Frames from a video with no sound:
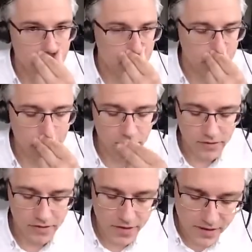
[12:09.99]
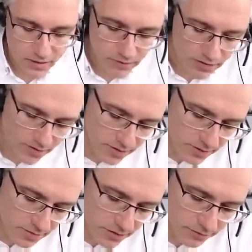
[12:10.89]
Now the next one is going
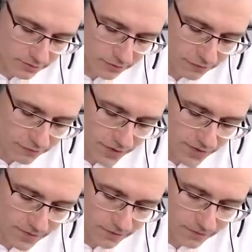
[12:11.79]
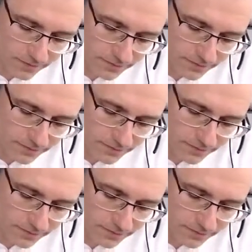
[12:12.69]
to be called fiscal